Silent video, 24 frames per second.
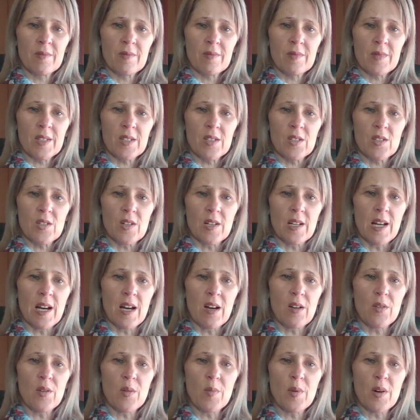to allow
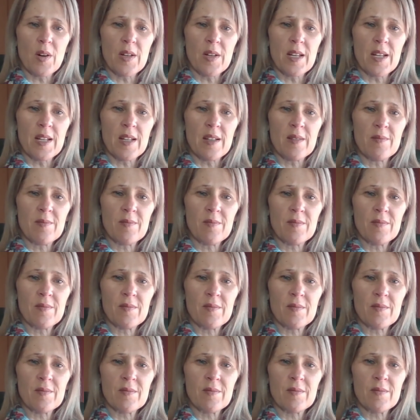your body
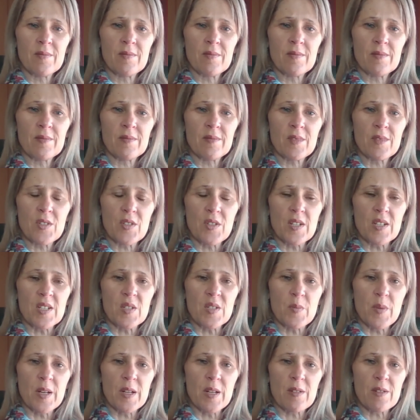to
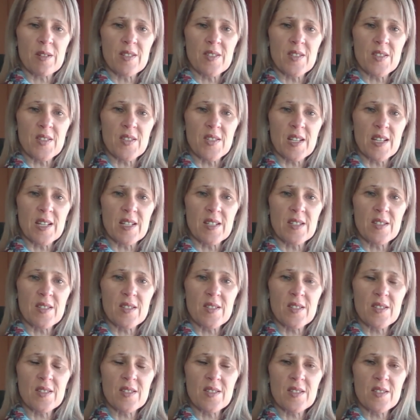experience a
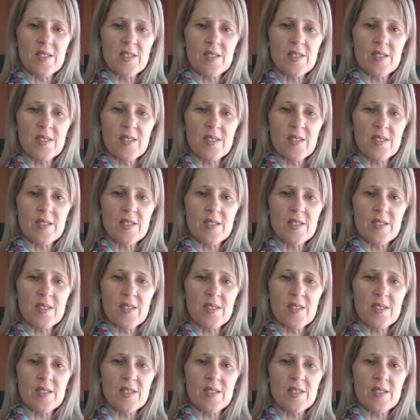sense